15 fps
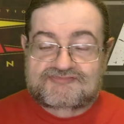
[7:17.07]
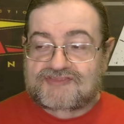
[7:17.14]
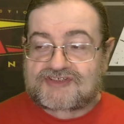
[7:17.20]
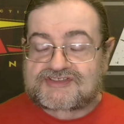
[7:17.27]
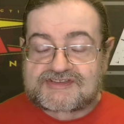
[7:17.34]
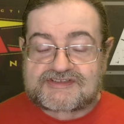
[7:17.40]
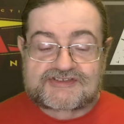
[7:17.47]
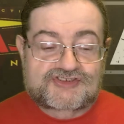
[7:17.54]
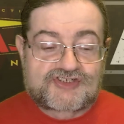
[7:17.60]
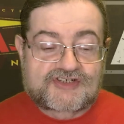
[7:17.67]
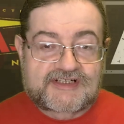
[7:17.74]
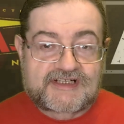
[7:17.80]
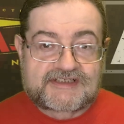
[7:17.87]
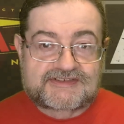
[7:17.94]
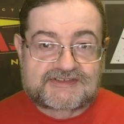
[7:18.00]
wrestler shot
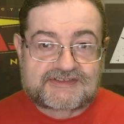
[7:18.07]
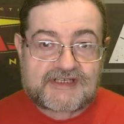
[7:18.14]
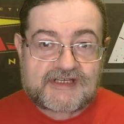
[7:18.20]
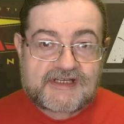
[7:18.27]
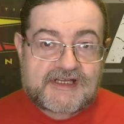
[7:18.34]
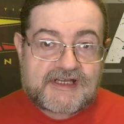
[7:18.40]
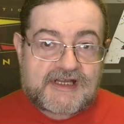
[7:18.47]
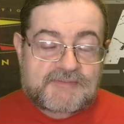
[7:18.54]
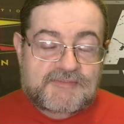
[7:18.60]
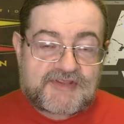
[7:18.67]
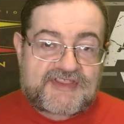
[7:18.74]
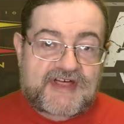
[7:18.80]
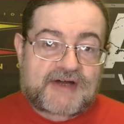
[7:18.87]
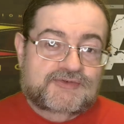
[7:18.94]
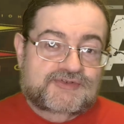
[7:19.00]
glasses. But
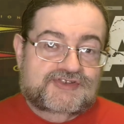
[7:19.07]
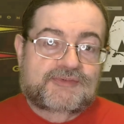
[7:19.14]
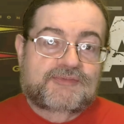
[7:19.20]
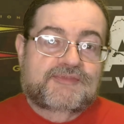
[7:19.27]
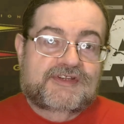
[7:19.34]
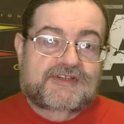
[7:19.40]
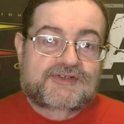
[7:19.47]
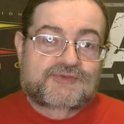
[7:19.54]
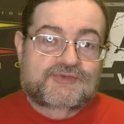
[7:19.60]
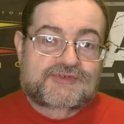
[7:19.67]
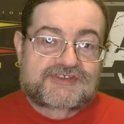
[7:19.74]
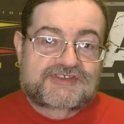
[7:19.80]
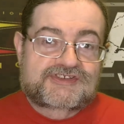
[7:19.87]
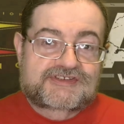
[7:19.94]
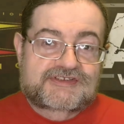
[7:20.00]
that was something that
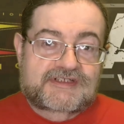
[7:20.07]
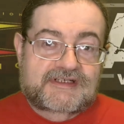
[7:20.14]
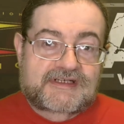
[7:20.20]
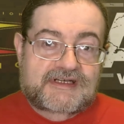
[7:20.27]
was